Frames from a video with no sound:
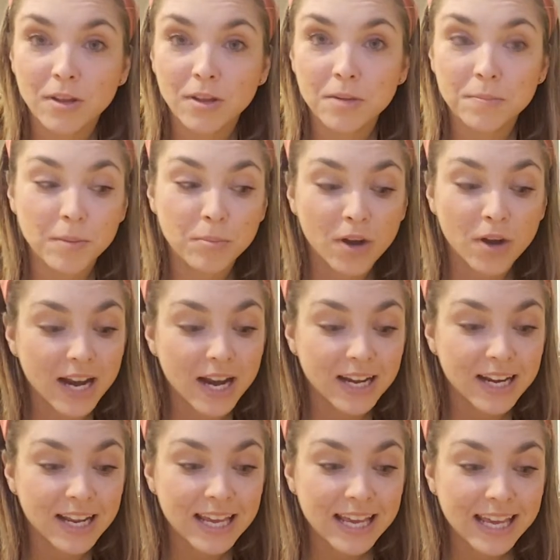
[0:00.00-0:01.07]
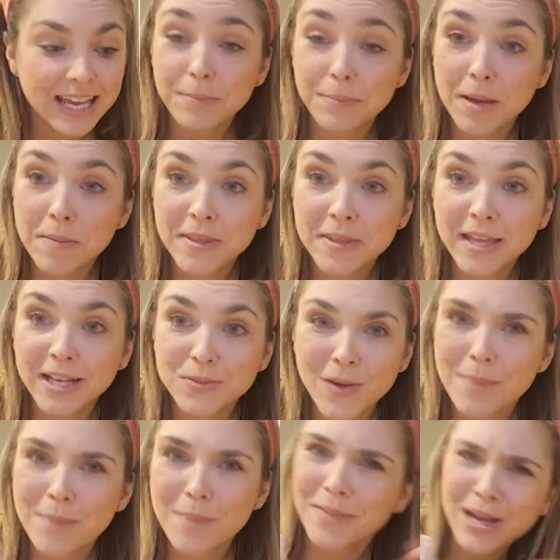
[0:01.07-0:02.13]
my brain, and maybe that's why I'm
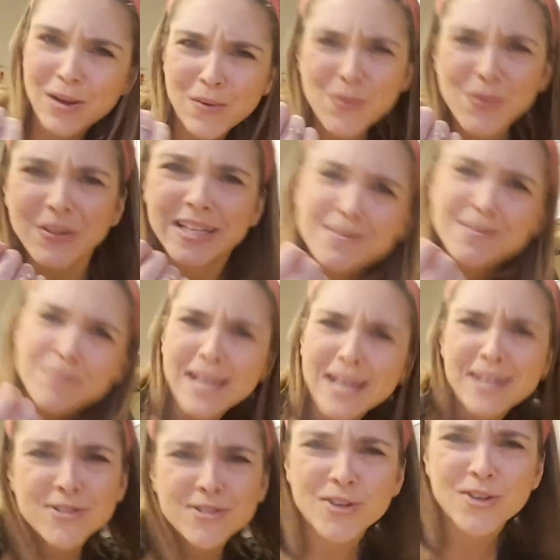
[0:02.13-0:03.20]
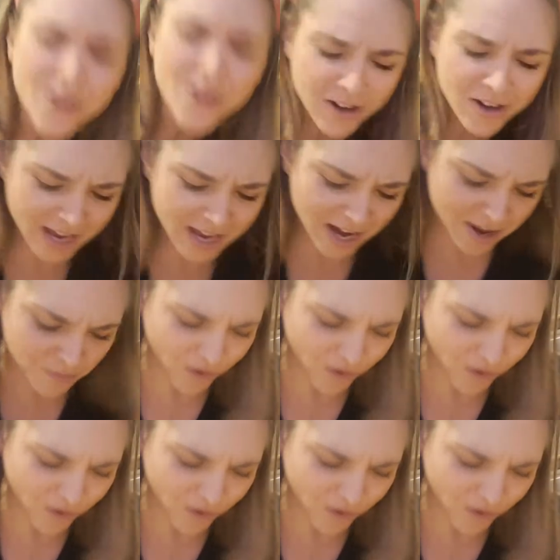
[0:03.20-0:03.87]
like, cool, let's make a dessert on camera.